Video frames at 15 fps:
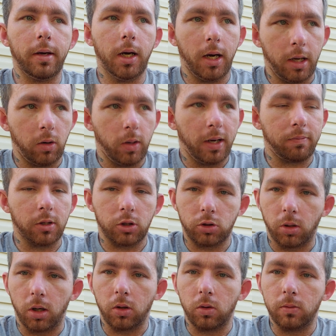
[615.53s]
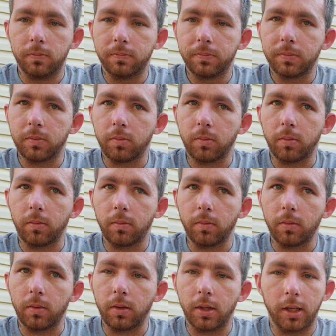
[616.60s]
I don't have to struggle.
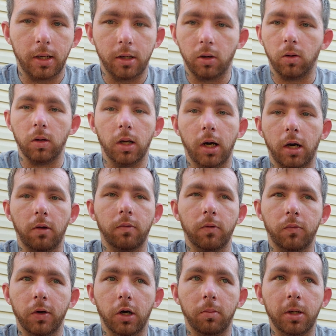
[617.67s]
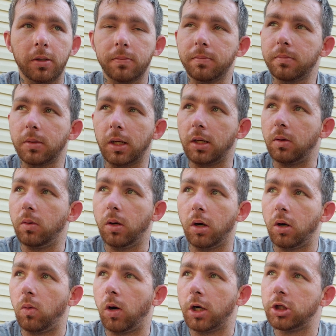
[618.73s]
And I know a lot of you feel me that
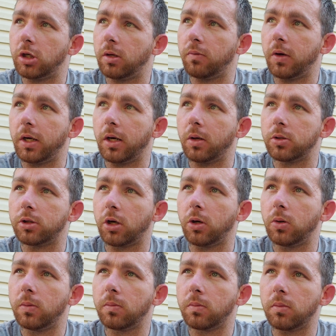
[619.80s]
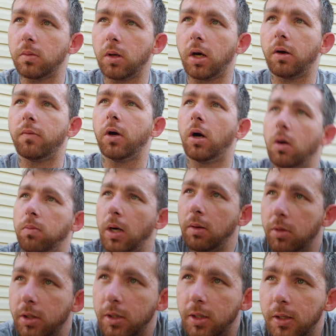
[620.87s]
are watching the videos too. A lot of y'all
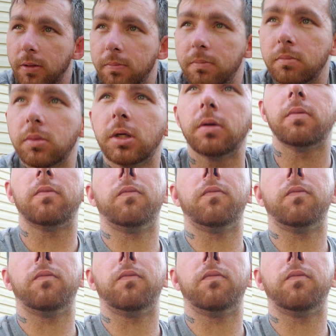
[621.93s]
probably getting